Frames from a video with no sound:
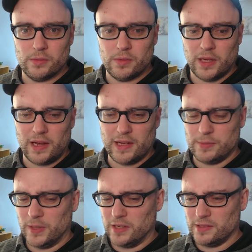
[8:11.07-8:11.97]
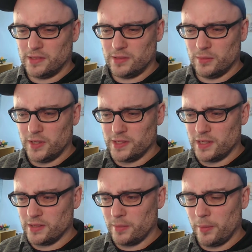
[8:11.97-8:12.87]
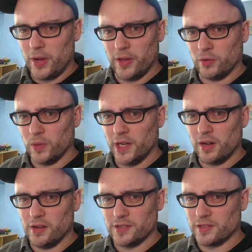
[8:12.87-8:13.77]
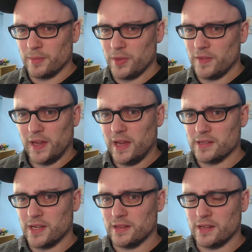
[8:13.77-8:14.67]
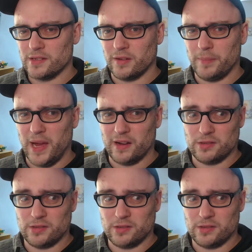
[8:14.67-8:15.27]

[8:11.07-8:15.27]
like, I guess because, what did he say, something about, like, recalls or something, they can't take that stuff back.